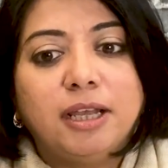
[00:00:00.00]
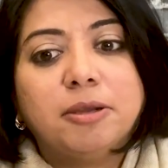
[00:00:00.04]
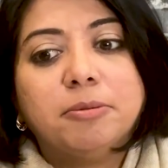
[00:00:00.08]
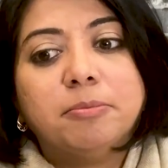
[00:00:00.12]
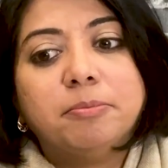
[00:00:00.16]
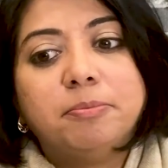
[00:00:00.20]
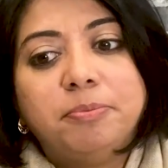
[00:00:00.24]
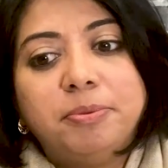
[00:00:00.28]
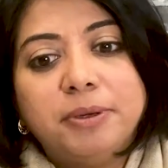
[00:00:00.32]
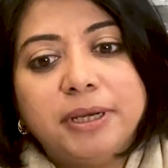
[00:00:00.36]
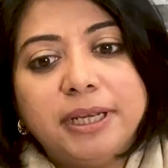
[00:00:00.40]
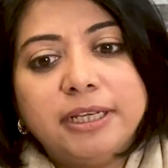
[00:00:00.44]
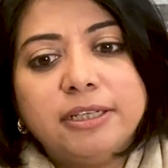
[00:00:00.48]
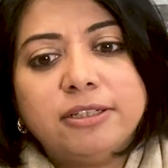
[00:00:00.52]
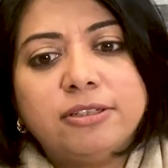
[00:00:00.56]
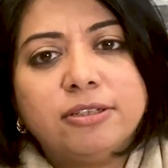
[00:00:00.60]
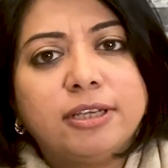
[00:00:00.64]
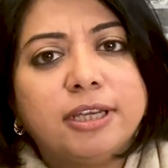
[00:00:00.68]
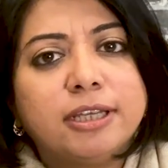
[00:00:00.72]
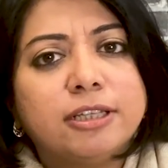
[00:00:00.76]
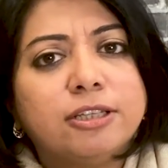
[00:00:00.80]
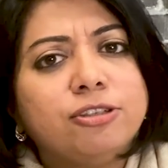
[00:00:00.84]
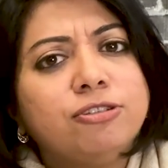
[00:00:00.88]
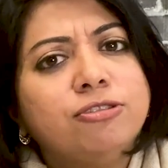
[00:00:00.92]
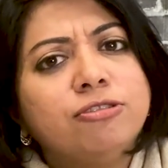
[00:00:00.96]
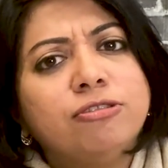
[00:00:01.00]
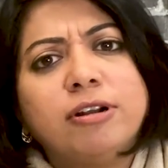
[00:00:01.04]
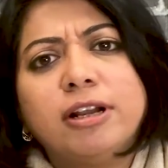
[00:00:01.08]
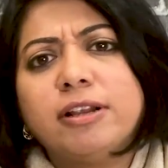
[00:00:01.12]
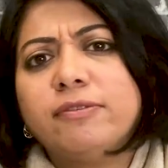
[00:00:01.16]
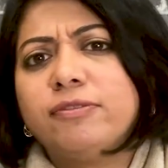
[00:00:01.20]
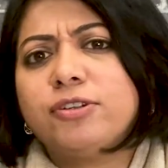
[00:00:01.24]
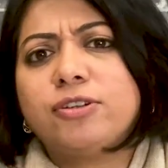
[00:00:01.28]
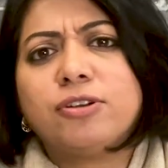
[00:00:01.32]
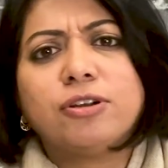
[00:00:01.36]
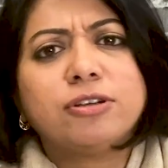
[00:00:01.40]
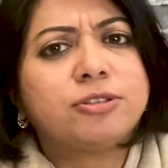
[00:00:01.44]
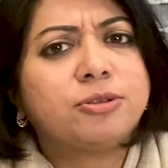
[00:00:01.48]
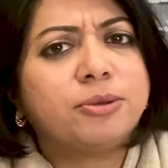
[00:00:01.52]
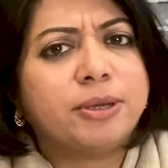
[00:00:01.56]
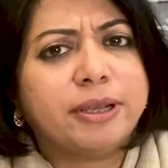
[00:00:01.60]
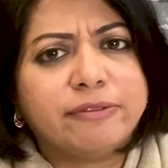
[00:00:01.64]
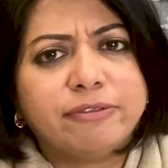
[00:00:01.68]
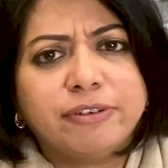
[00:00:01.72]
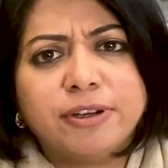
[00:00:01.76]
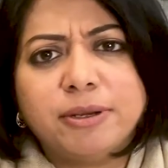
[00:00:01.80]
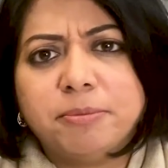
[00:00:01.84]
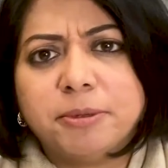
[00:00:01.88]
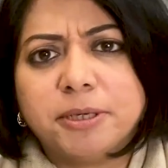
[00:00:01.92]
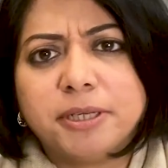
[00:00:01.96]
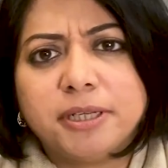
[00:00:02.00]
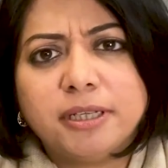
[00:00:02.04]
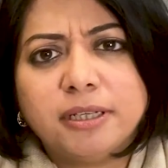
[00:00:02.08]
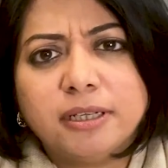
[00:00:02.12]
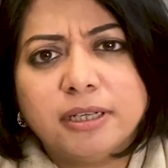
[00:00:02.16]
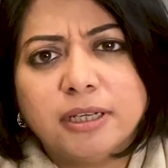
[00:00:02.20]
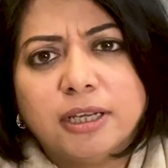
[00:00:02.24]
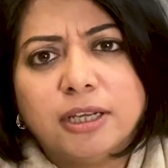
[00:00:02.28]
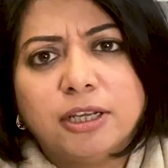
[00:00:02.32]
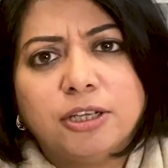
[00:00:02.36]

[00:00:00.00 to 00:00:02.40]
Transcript: Bring together, you don't have to talk to everybody.